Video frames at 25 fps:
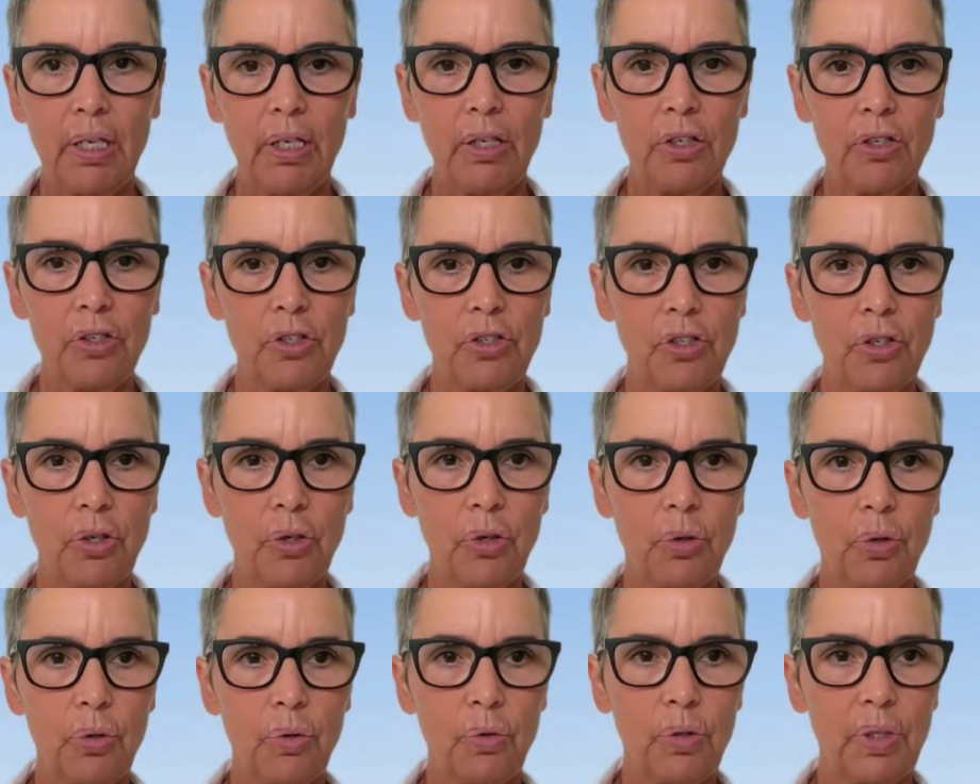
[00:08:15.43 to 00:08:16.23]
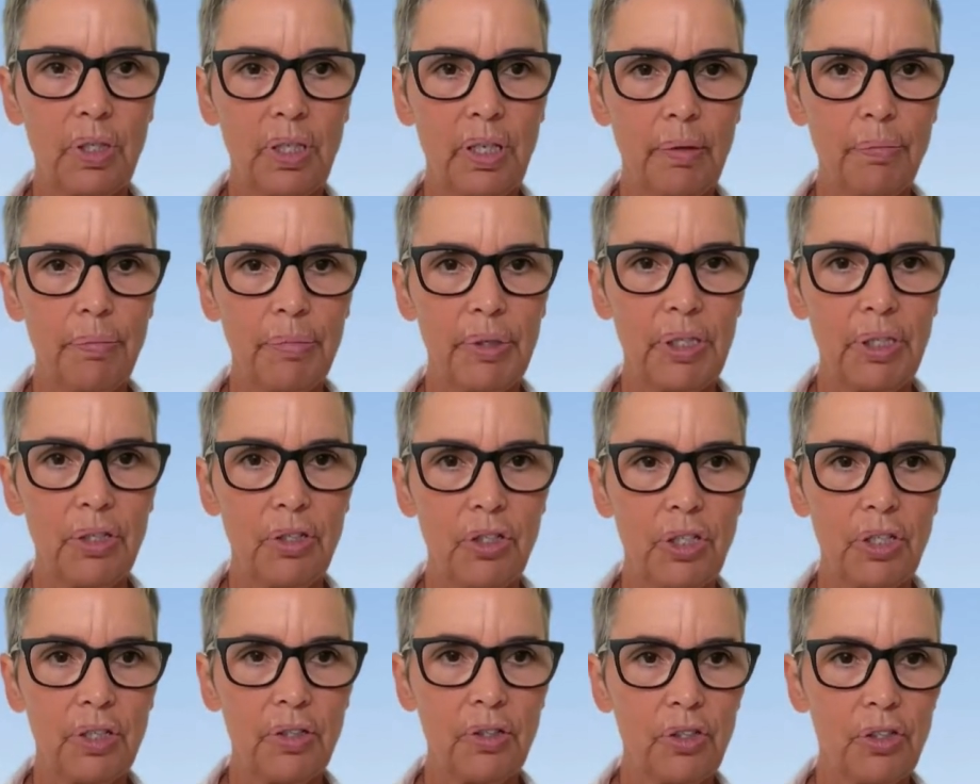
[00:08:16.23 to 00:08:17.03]
So let me
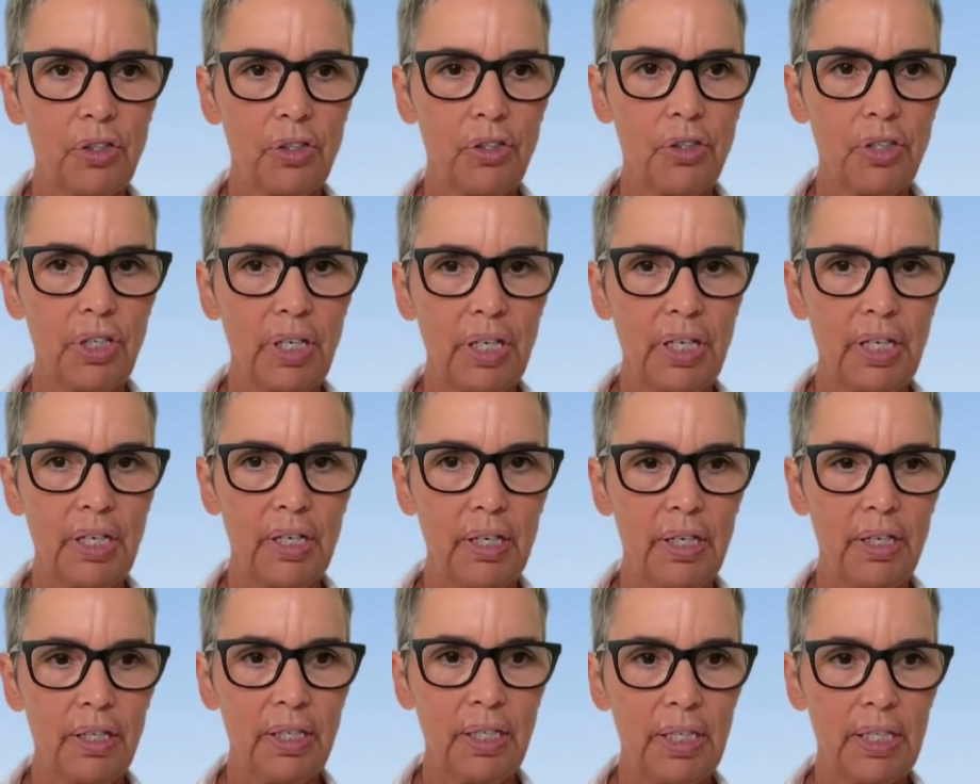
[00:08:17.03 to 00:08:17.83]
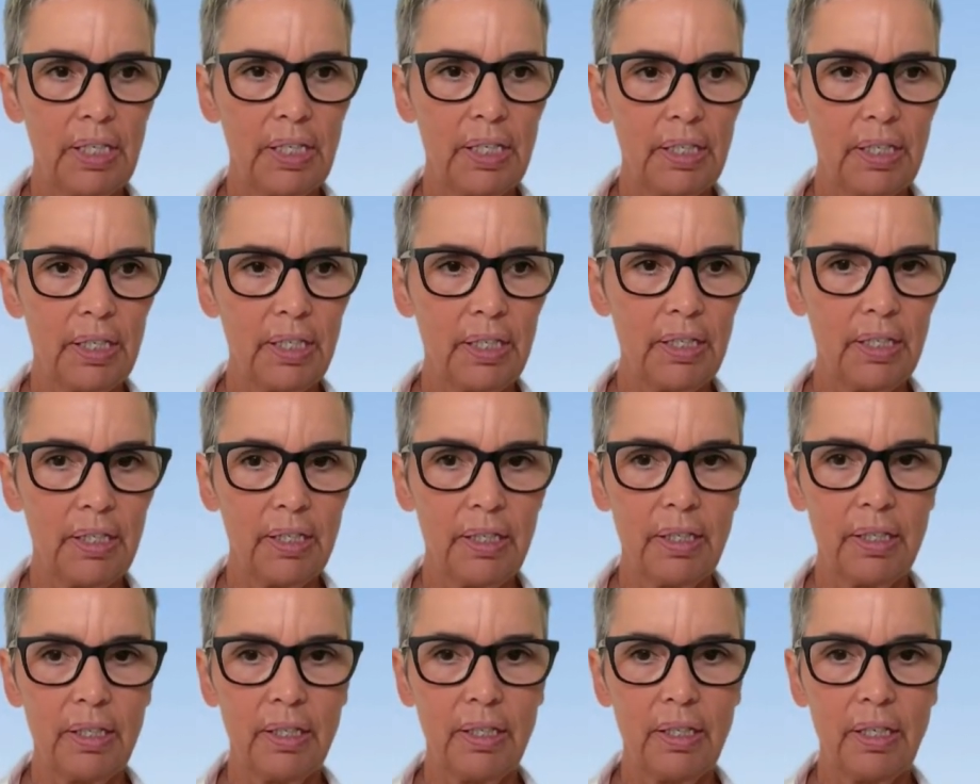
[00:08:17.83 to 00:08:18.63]
just share
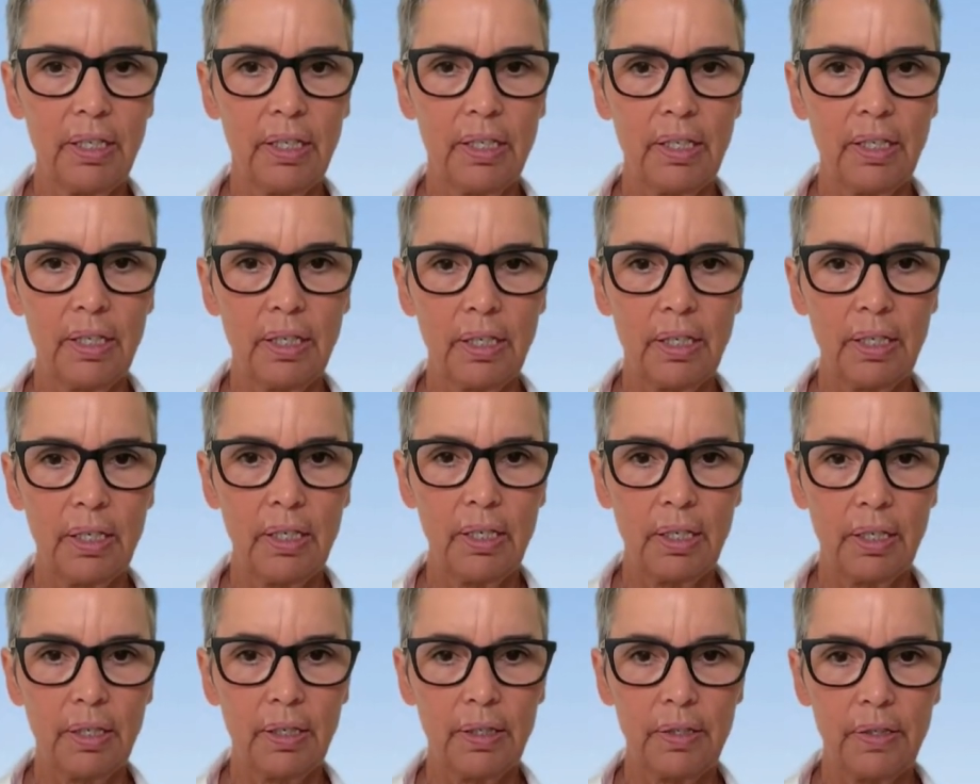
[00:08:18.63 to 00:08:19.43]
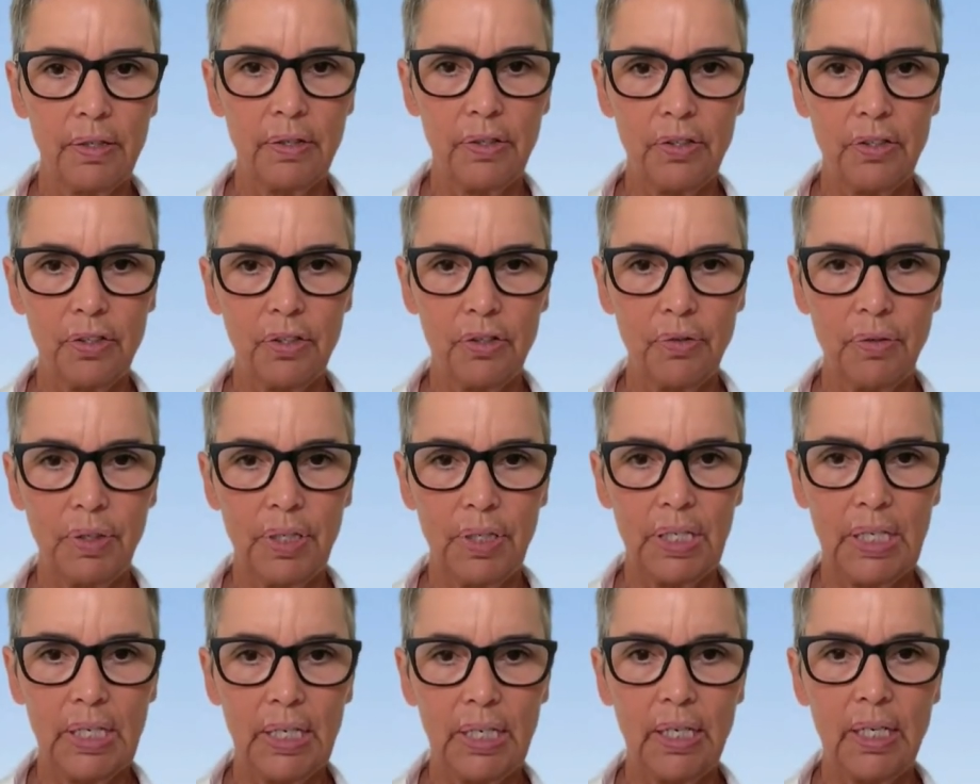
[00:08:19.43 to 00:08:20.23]
here the
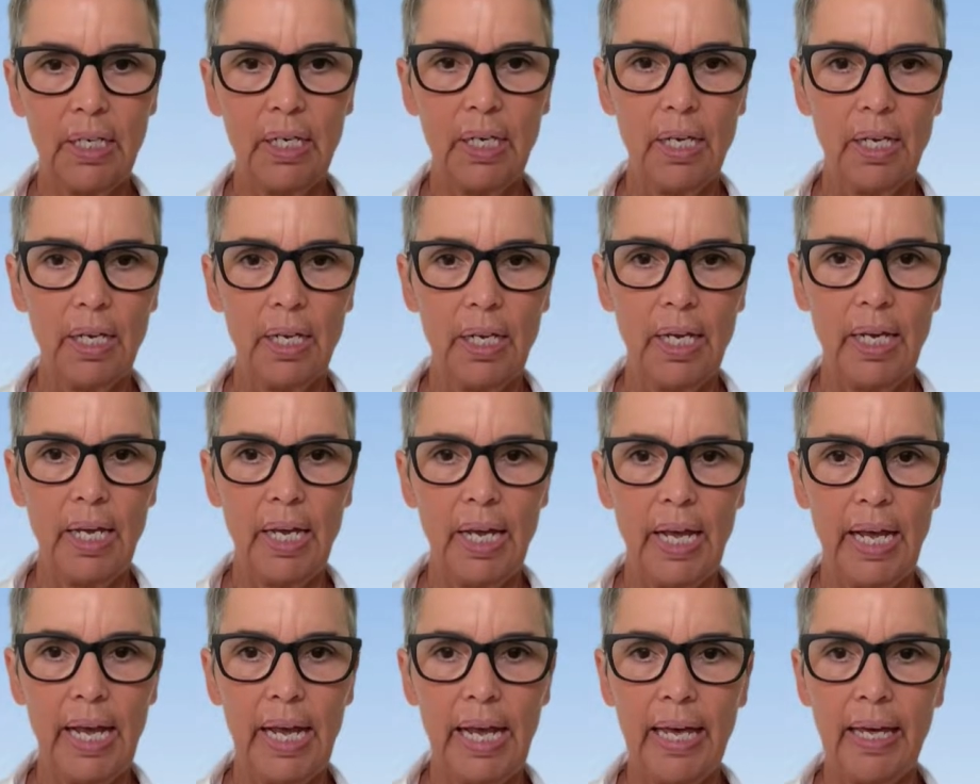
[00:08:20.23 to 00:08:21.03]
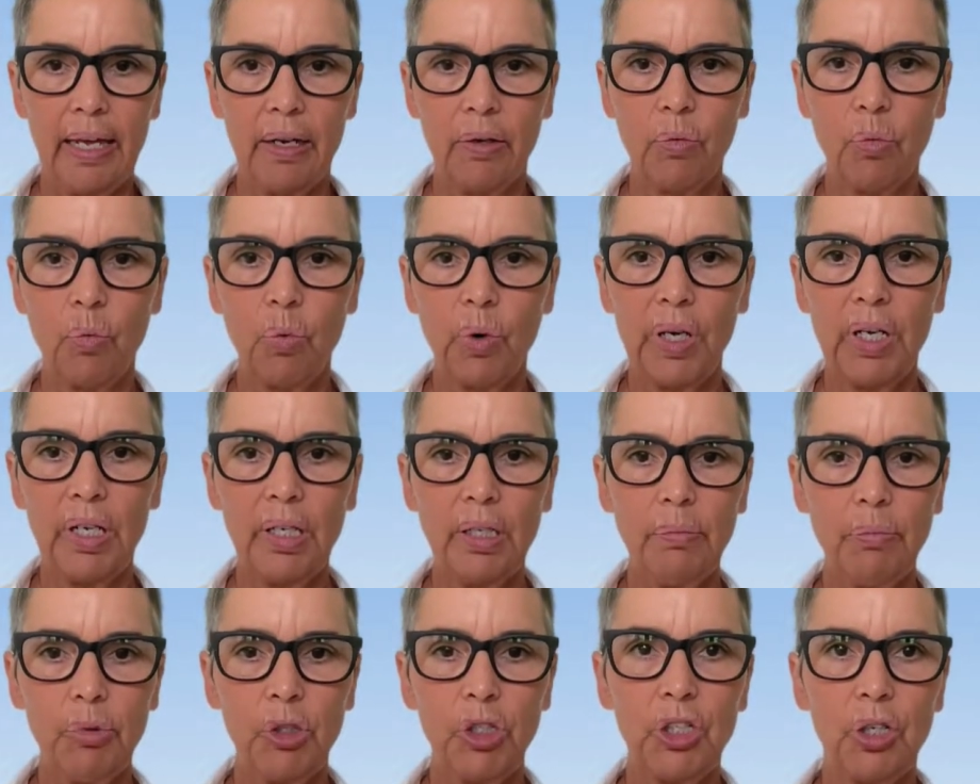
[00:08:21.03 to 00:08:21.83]
screen. And what I
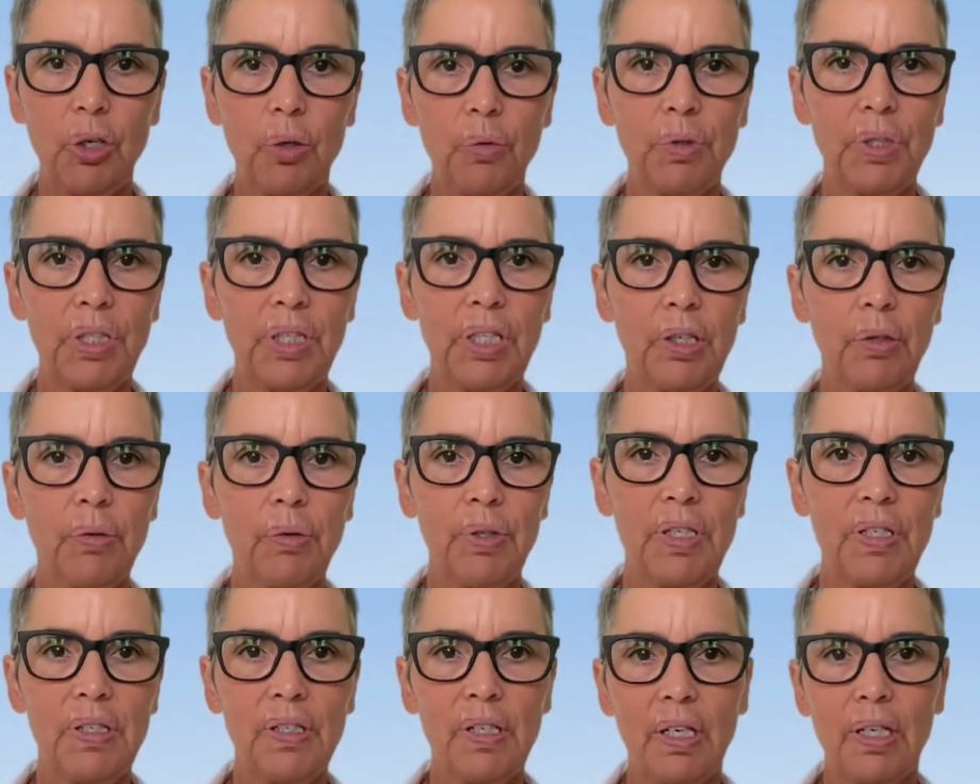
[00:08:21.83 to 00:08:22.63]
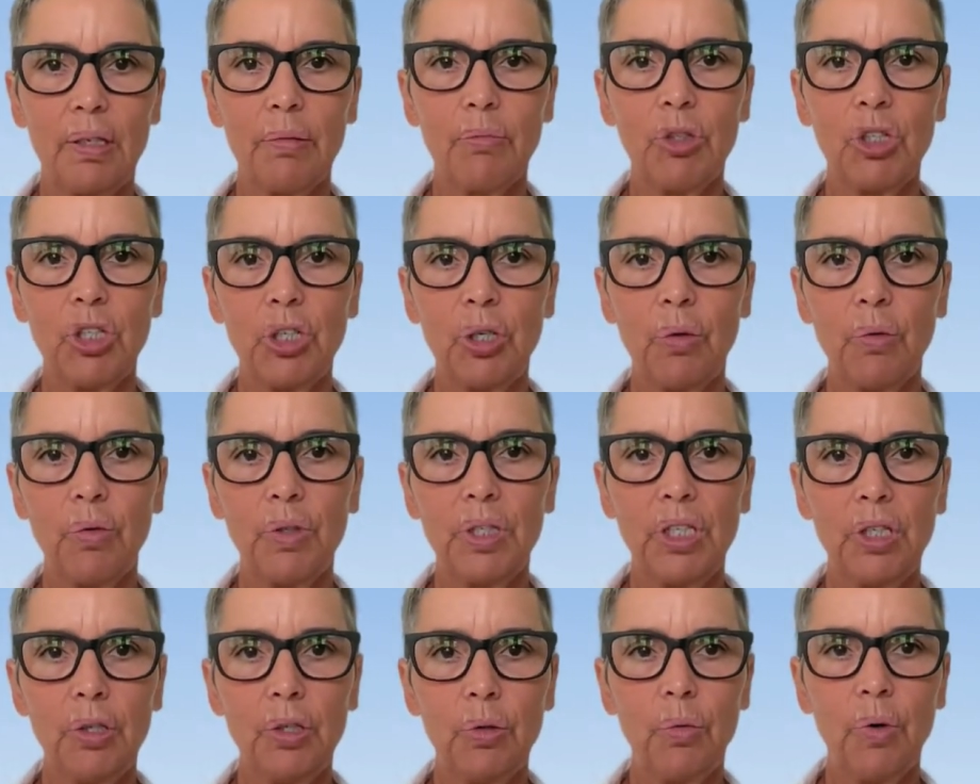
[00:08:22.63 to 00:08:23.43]
am showing you is I am
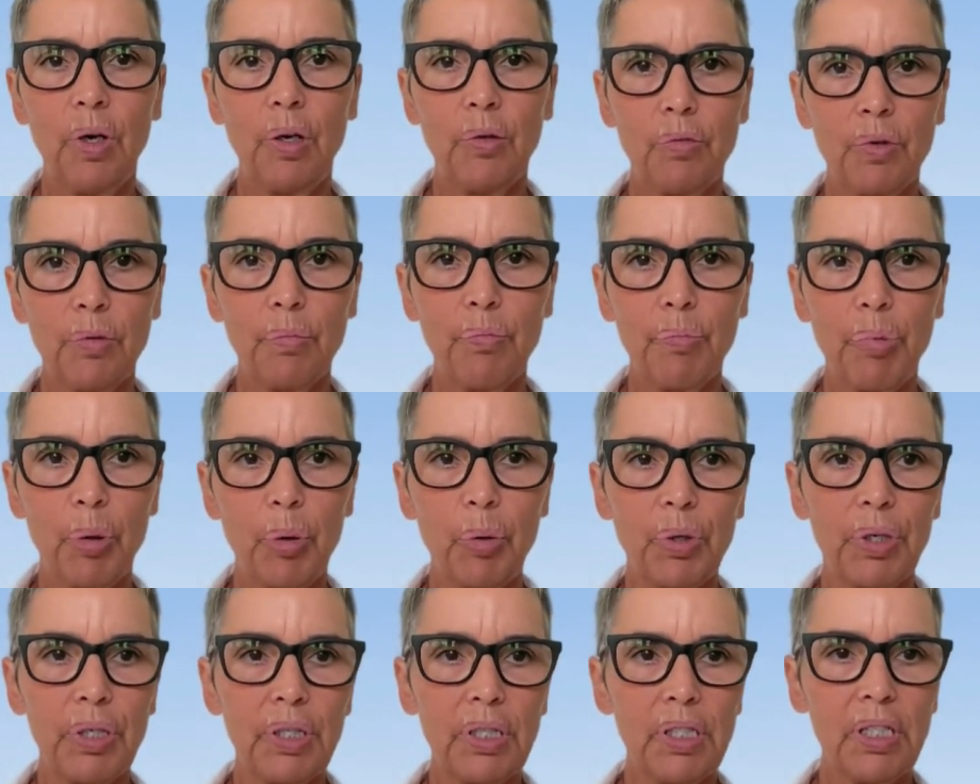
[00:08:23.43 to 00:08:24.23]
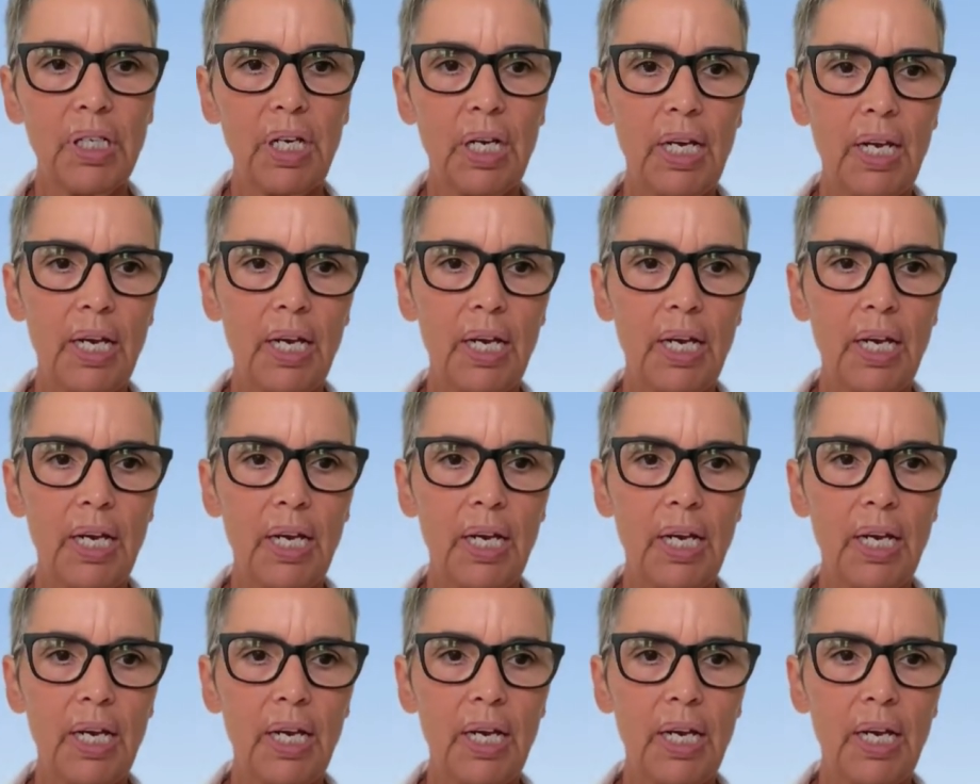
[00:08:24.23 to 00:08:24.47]
showing you a report